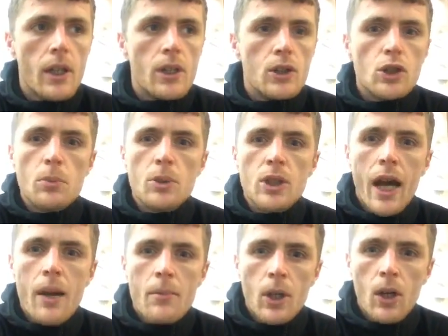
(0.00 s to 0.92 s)
Some
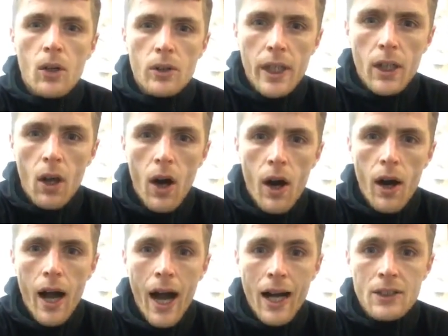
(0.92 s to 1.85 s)
time ago, they got
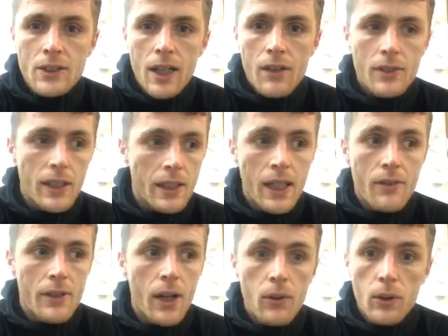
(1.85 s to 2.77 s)
asked after
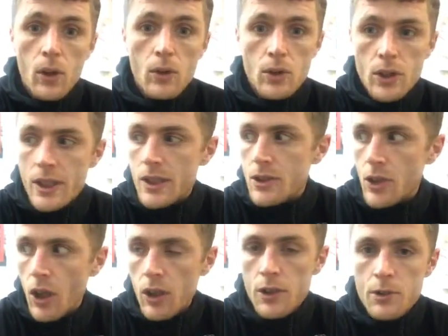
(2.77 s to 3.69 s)
giving out loads of these
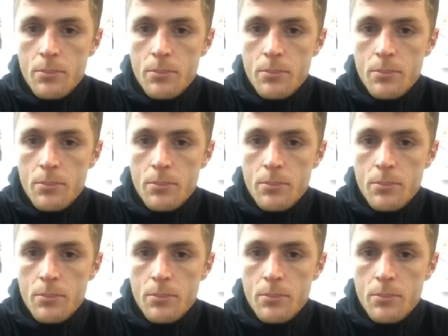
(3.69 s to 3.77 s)
dollars,